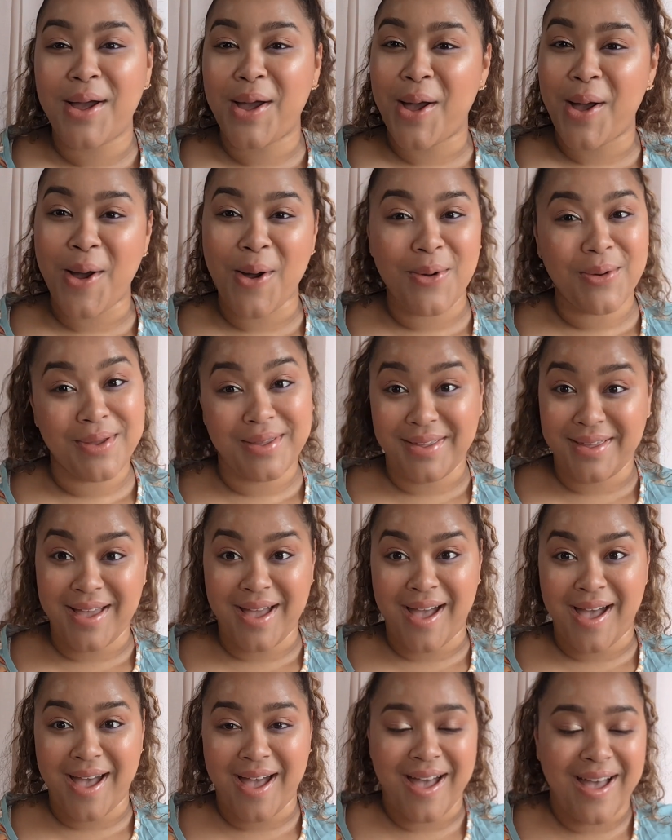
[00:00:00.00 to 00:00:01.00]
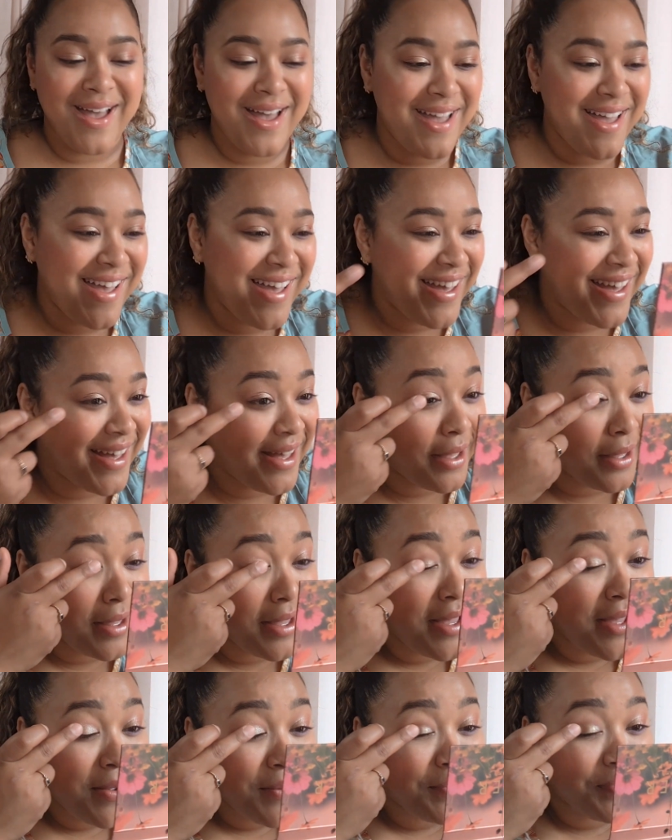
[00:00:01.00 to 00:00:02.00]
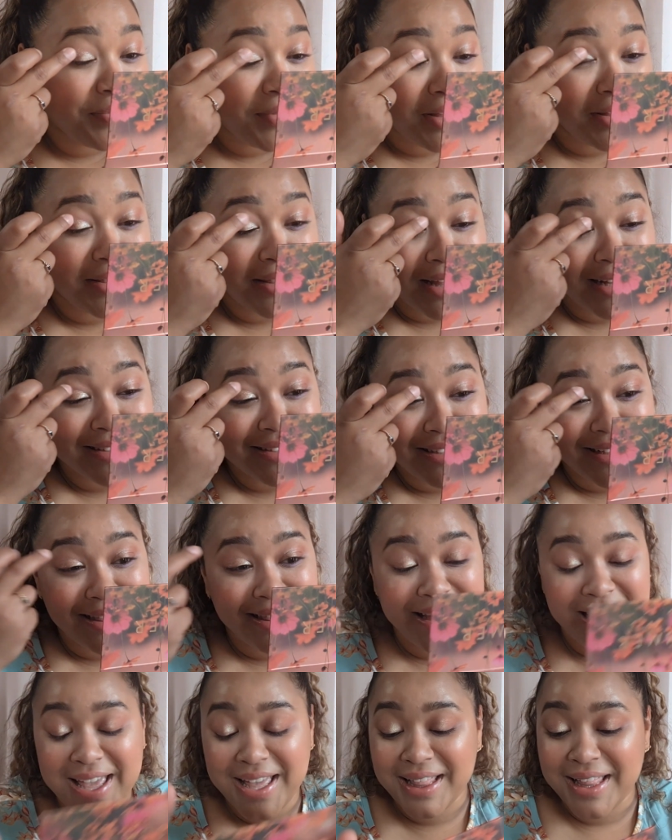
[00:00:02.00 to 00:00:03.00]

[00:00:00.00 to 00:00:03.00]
Oh yeah. That's the thing,